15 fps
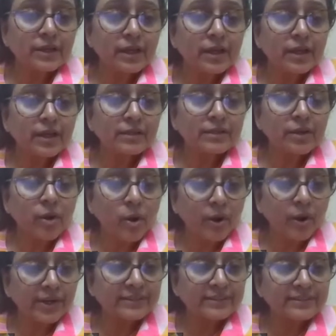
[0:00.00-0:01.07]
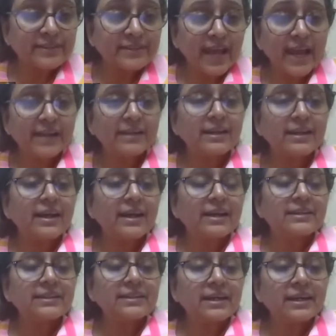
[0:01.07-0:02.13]
the audience that
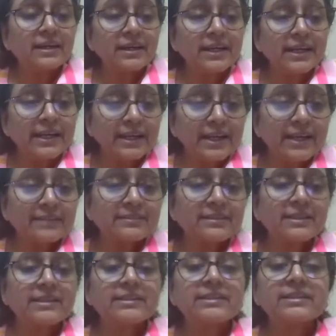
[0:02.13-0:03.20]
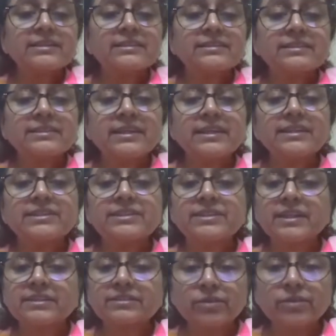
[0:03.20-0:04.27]
the index clinical stage
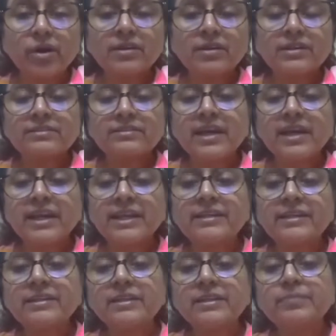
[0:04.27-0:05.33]
does not decide the